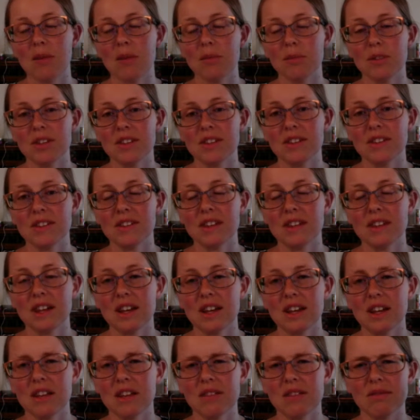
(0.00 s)
just
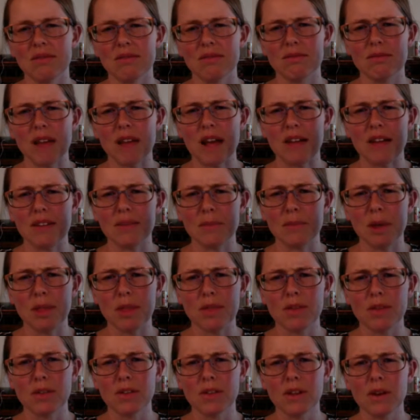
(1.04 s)
last month
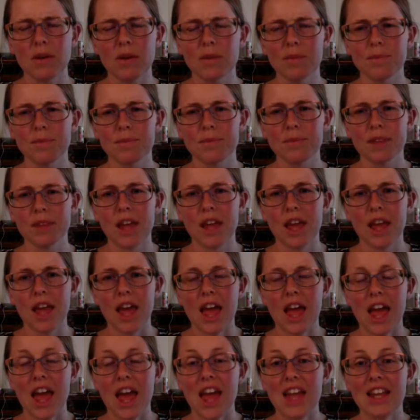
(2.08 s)
or so,
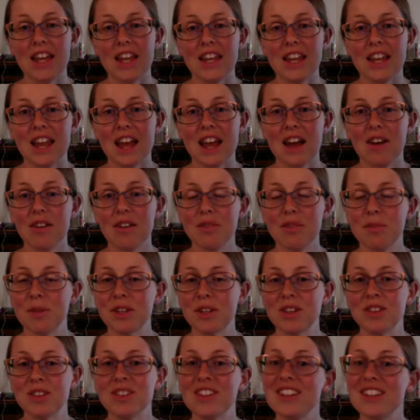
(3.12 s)
and now I've been
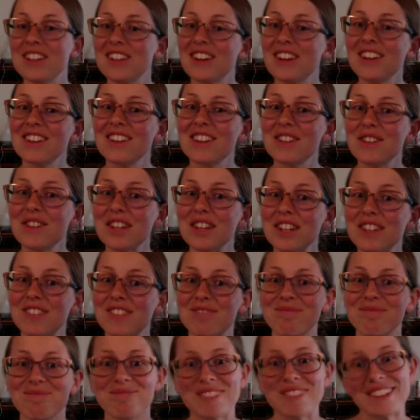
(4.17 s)
using Young Living,
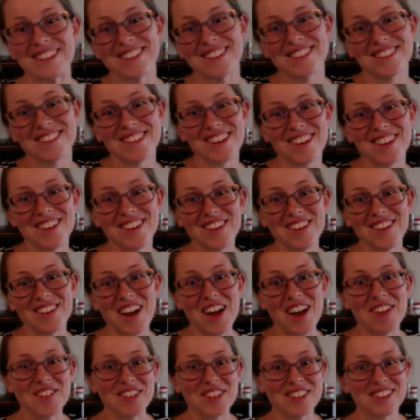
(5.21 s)
so
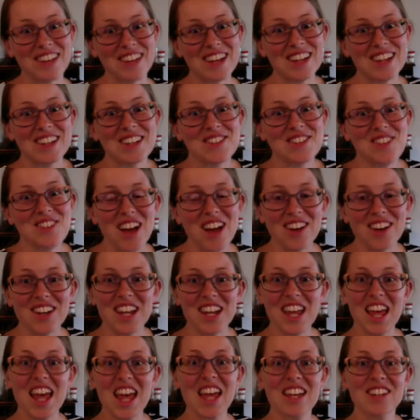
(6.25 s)
I'm excited about
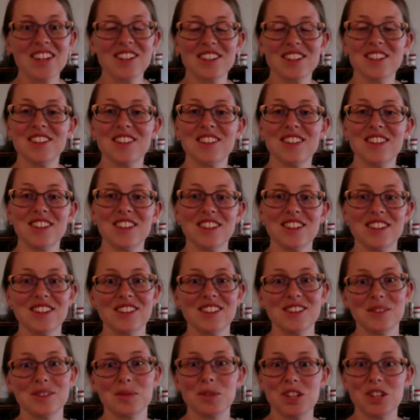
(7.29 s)
just
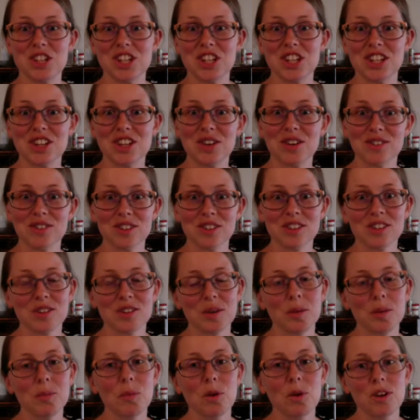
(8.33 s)
switching over to
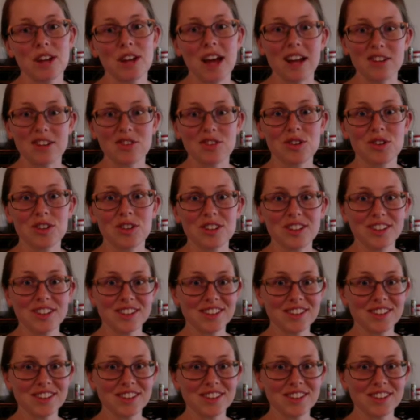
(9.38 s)
a more natural